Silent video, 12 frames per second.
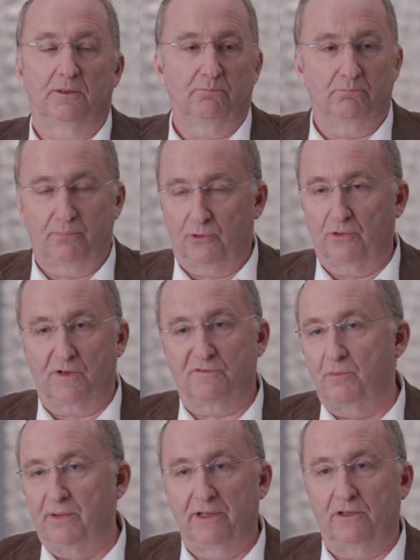like
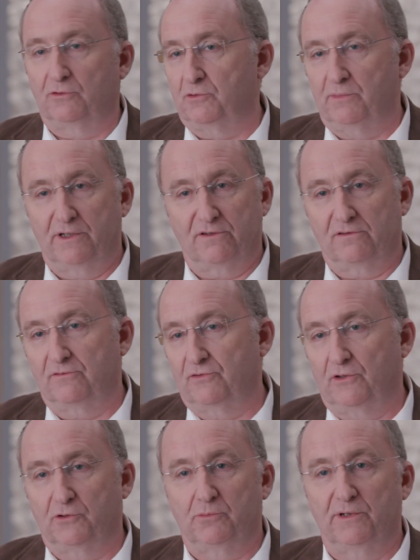products for building automation,
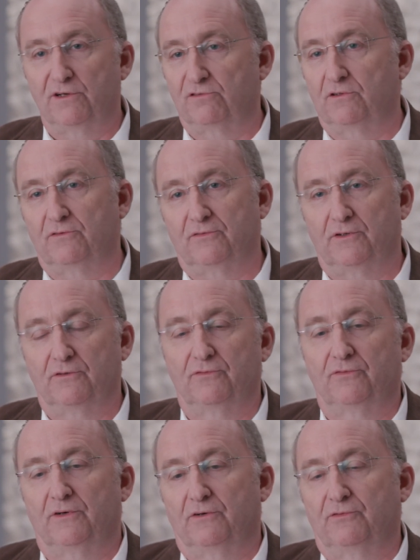for automation of,
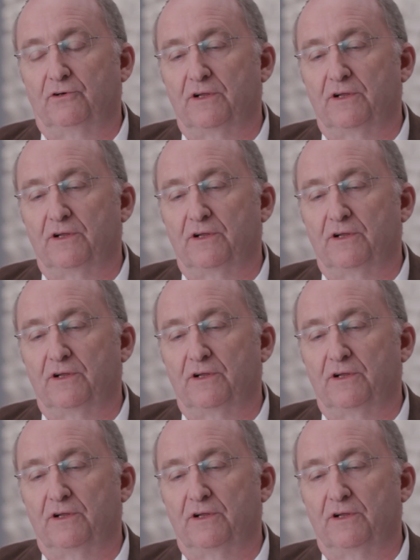of, of